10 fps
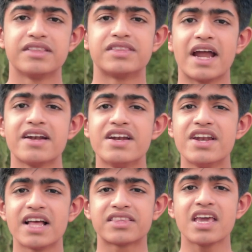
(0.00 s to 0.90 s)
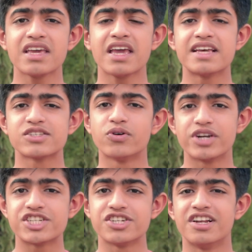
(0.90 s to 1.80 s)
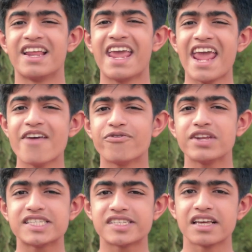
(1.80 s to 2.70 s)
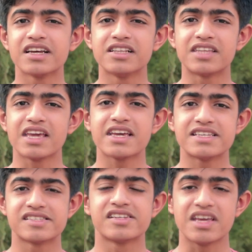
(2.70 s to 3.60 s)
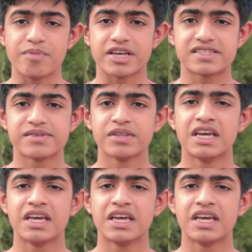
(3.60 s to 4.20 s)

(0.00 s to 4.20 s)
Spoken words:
that nothing is original. Every single thing is remix.